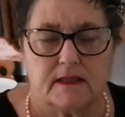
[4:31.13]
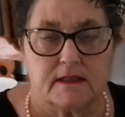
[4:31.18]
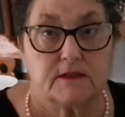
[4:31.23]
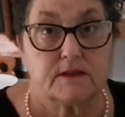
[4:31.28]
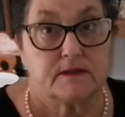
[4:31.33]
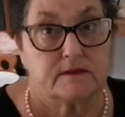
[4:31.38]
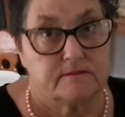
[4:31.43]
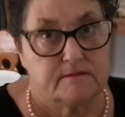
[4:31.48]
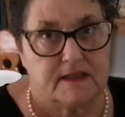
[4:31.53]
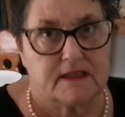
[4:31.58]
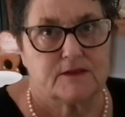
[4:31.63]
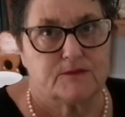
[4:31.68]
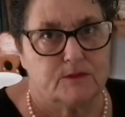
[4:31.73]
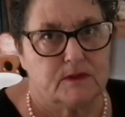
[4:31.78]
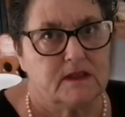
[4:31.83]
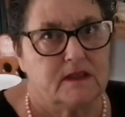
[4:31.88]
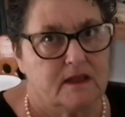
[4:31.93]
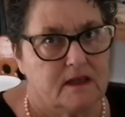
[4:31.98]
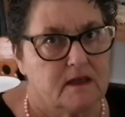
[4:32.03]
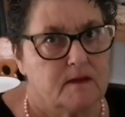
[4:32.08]
That's
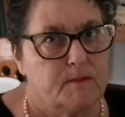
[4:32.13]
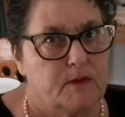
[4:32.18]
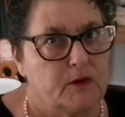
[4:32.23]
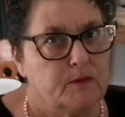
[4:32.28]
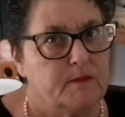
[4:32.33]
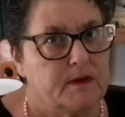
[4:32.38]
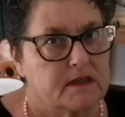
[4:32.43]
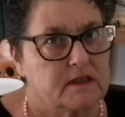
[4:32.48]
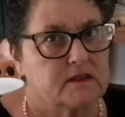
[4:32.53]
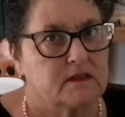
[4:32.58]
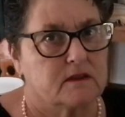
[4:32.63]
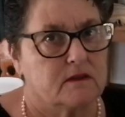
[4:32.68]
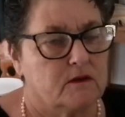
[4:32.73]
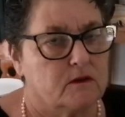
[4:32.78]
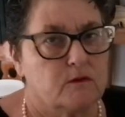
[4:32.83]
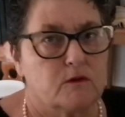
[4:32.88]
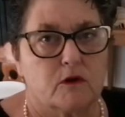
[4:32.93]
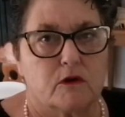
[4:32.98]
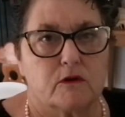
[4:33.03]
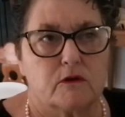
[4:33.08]
one thing about
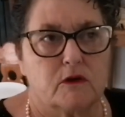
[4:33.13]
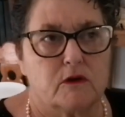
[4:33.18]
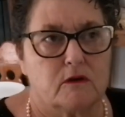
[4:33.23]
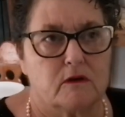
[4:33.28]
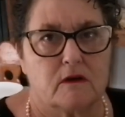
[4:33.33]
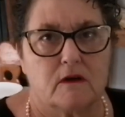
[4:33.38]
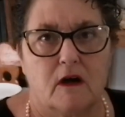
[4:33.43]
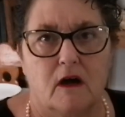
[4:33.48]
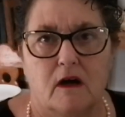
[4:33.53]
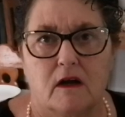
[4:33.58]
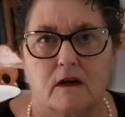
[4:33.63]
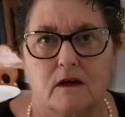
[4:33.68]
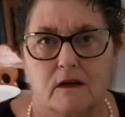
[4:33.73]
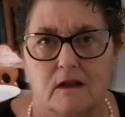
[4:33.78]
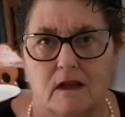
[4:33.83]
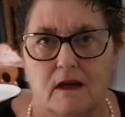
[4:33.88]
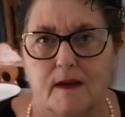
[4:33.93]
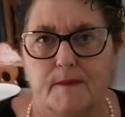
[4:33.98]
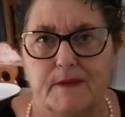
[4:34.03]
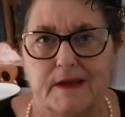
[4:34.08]
Mexico or a hotter
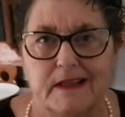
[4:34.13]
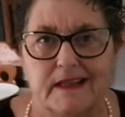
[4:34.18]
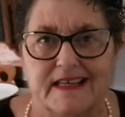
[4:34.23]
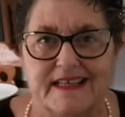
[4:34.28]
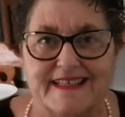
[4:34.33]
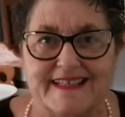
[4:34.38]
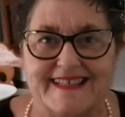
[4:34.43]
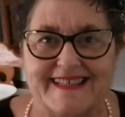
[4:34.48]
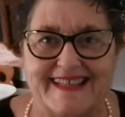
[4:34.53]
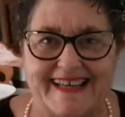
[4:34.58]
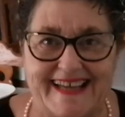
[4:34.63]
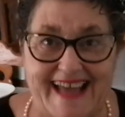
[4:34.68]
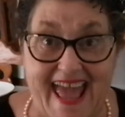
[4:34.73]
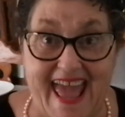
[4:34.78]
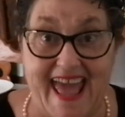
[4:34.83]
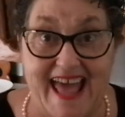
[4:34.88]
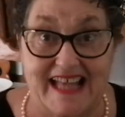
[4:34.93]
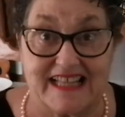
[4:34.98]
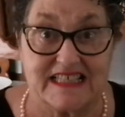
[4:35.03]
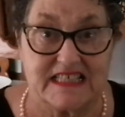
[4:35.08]
climate, is the
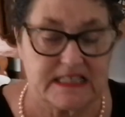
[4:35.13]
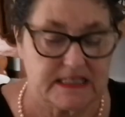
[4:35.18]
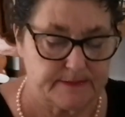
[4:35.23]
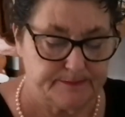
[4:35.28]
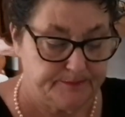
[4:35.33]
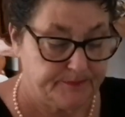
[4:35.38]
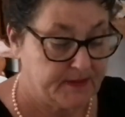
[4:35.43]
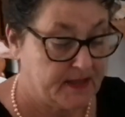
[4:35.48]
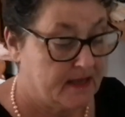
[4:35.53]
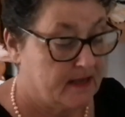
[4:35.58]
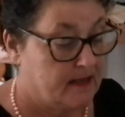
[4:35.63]
ants.